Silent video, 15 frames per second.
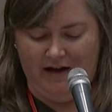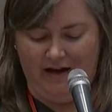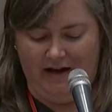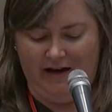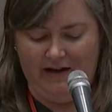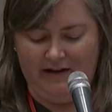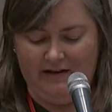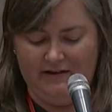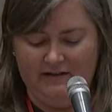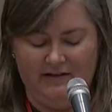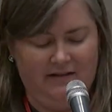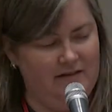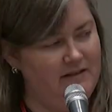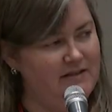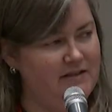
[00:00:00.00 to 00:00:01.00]
And
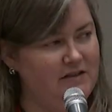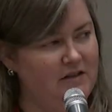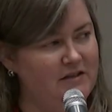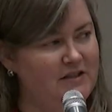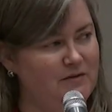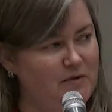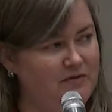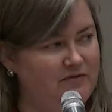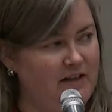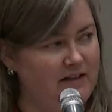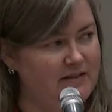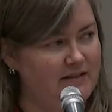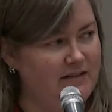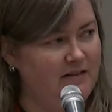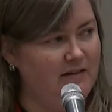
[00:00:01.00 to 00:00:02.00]
this is also
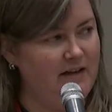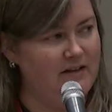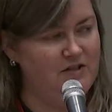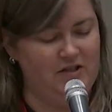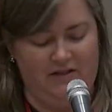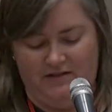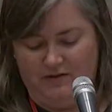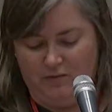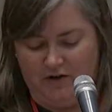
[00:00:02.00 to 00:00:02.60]
reflected in elections.